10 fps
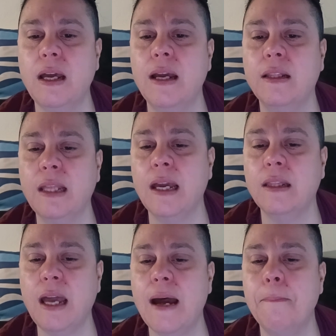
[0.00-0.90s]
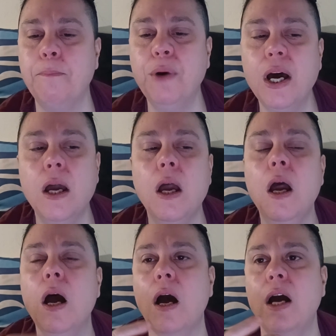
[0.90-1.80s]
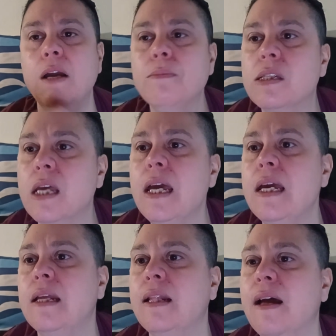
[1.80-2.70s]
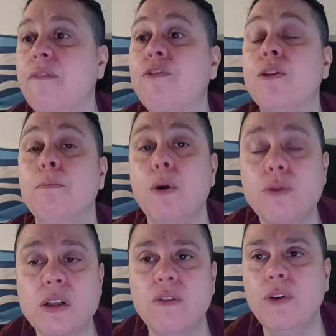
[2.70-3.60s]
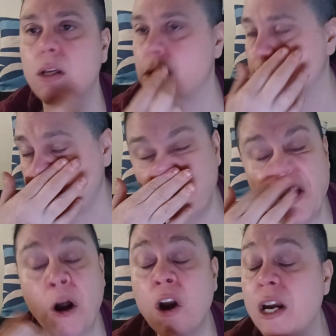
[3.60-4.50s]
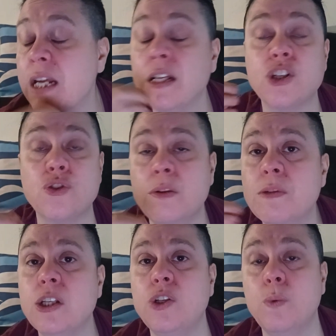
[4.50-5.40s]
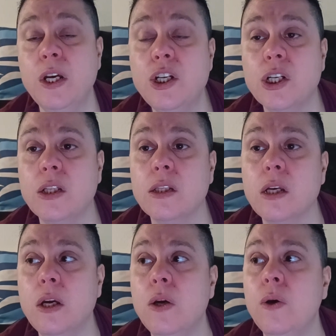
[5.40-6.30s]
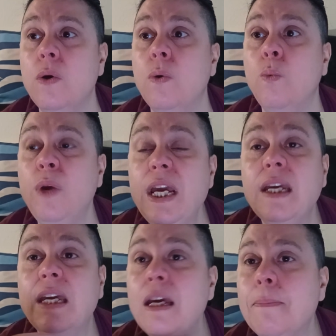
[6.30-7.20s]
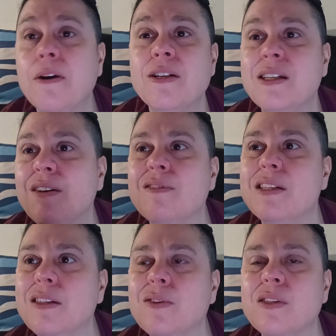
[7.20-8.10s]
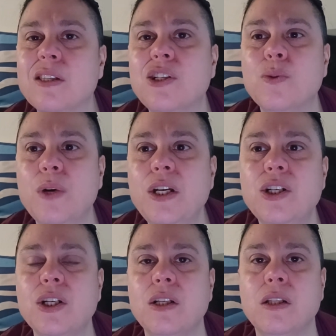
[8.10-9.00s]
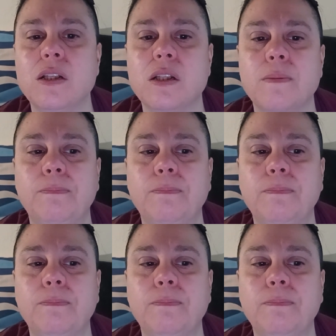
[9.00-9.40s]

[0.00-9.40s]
that. But I am saying that for the most of us that aren't in extreme situations, we keep ourselves in those situations